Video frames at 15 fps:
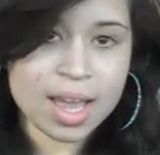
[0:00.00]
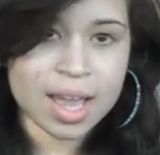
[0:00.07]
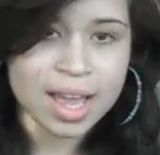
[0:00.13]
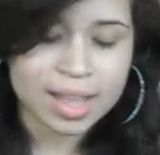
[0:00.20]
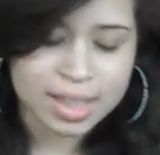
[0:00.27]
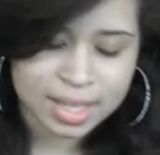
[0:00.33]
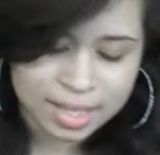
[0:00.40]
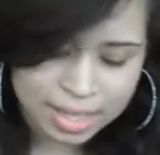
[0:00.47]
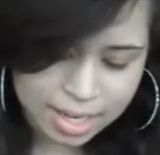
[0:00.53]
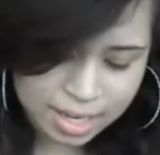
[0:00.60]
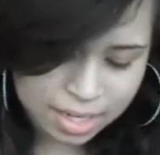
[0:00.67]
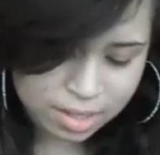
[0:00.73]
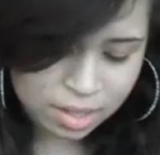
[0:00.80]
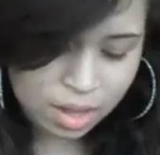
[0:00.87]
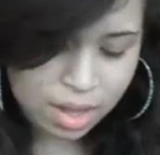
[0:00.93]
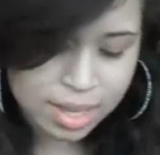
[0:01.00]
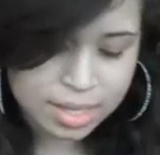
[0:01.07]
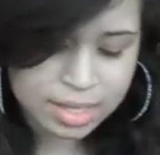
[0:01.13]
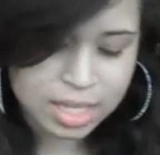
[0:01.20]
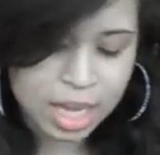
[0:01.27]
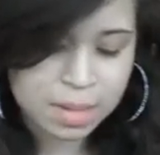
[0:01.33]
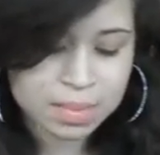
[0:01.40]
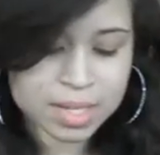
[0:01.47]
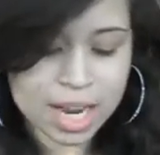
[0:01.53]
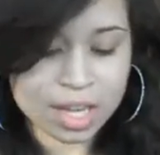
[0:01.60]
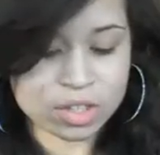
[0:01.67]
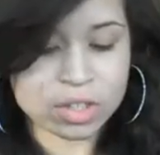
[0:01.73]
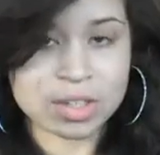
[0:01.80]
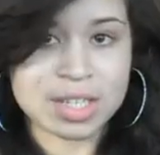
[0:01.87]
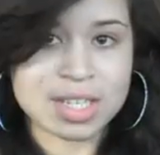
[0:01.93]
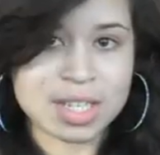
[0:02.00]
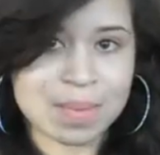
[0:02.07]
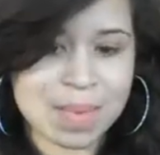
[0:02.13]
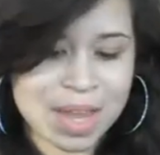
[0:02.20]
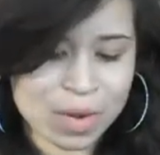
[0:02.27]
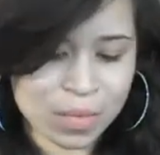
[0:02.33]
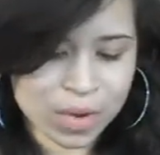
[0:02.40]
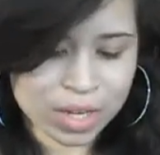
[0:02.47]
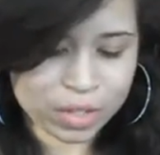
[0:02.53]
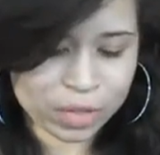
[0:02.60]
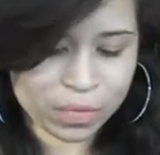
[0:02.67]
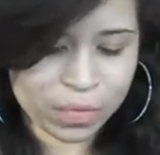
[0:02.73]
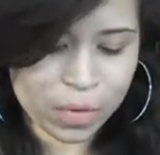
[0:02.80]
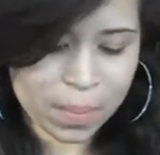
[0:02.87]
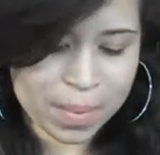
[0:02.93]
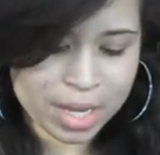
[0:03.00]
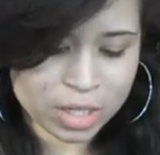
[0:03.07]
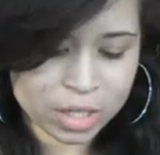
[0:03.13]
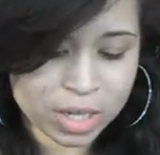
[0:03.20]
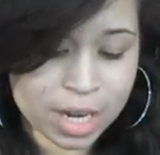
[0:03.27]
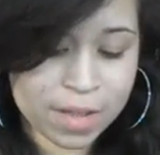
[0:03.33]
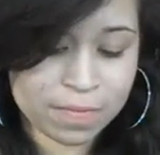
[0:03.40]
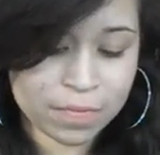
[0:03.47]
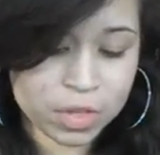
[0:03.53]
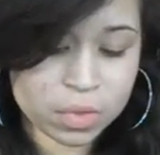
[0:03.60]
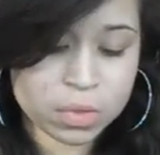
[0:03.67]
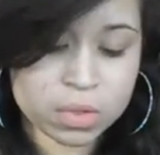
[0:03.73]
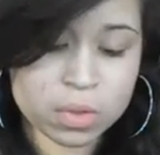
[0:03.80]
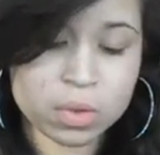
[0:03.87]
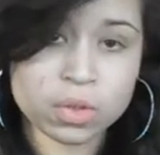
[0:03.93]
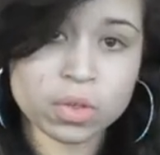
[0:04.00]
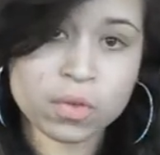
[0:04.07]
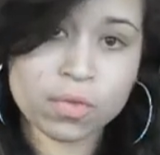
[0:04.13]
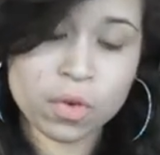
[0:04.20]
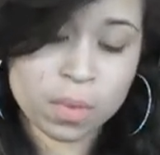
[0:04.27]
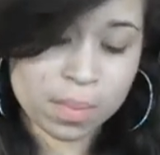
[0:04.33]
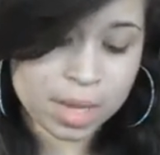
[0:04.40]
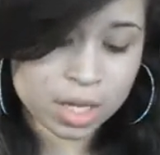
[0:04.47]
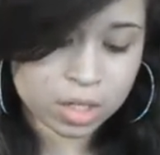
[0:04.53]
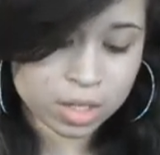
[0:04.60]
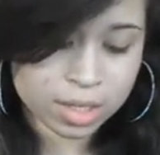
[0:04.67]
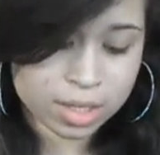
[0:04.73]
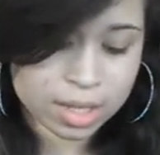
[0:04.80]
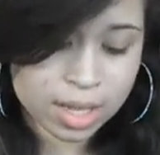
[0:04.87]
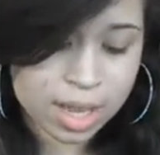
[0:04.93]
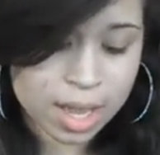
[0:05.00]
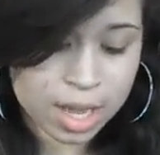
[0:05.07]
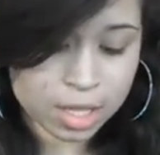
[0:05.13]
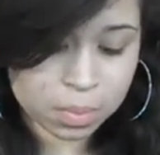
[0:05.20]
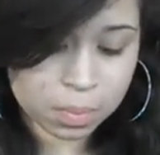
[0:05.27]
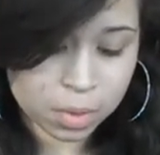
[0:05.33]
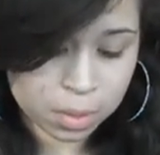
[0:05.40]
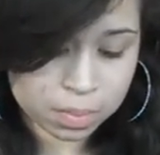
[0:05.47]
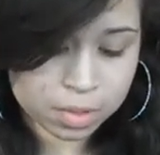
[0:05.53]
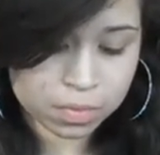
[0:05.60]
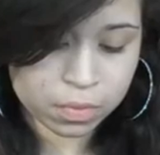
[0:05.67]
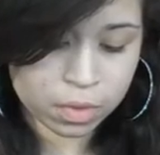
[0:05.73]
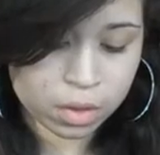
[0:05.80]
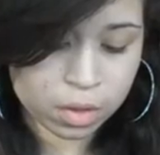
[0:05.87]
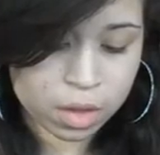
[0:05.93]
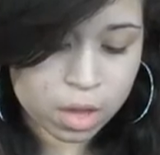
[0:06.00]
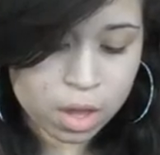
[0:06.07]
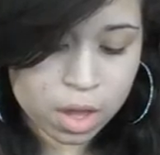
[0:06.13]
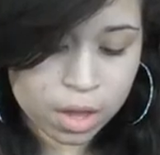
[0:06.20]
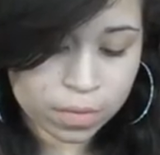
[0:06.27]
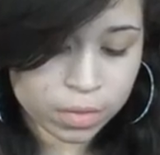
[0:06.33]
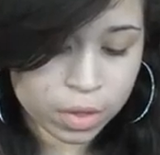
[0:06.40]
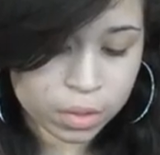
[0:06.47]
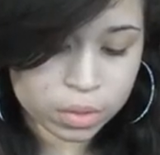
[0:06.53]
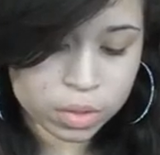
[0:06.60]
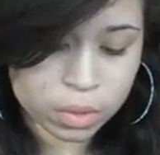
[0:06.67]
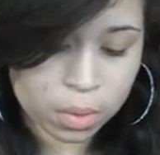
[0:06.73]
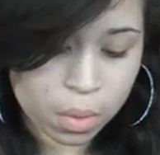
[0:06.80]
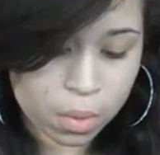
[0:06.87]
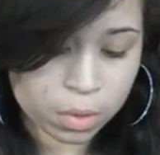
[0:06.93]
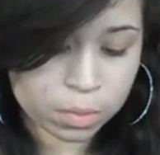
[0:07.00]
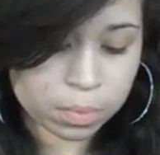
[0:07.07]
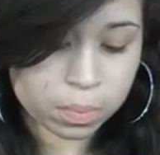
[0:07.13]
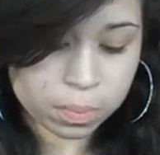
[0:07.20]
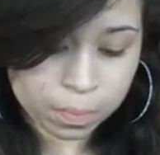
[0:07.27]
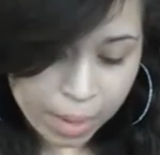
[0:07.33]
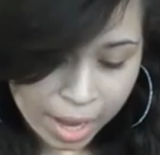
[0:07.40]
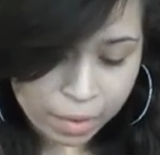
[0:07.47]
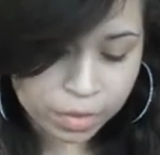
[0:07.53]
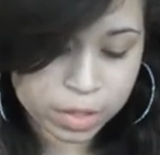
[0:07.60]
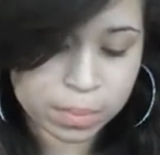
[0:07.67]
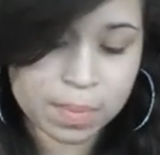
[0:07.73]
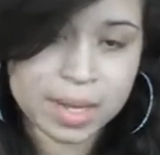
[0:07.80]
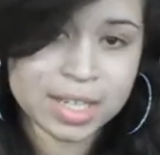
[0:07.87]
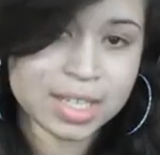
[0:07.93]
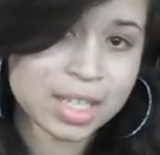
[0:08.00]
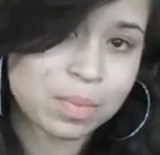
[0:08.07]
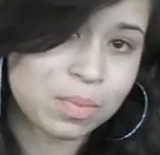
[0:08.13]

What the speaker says: Ethnic studies escapes nationalism and racial formation and views social formations as purposeful of those who hold power to maintain